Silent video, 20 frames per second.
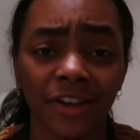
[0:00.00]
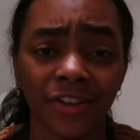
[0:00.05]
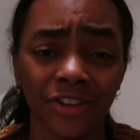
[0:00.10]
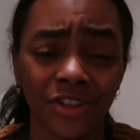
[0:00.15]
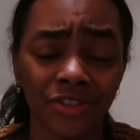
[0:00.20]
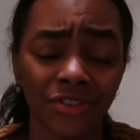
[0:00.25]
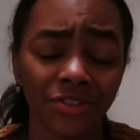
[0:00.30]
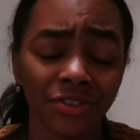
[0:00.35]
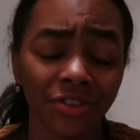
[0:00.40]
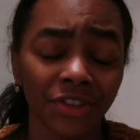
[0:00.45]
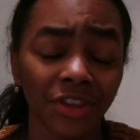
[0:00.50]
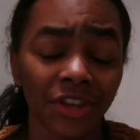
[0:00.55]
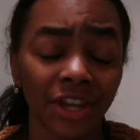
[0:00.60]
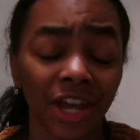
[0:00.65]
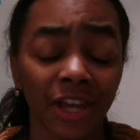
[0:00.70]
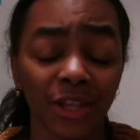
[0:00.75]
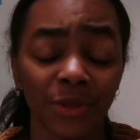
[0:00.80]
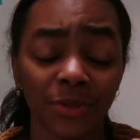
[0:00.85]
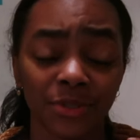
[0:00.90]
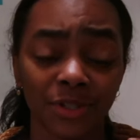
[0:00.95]
Another thing I
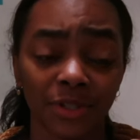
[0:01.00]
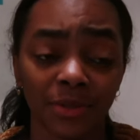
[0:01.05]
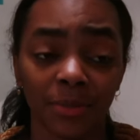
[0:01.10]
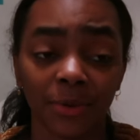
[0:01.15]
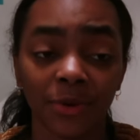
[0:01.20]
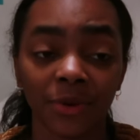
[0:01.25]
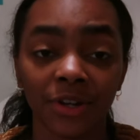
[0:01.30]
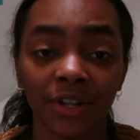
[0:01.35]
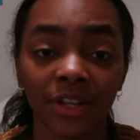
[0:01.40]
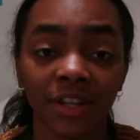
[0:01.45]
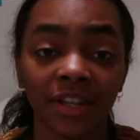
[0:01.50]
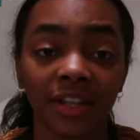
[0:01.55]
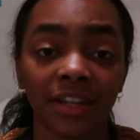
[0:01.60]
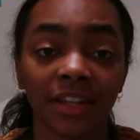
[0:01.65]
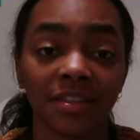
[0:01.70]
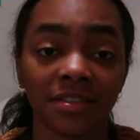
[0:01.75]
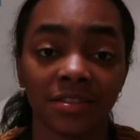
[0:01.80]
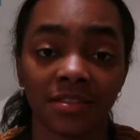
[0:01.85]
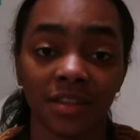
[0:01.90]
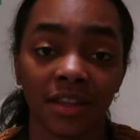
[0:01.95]
use in the morning
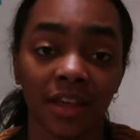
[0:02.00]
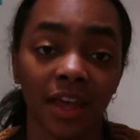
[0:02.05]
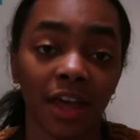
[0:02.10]
is the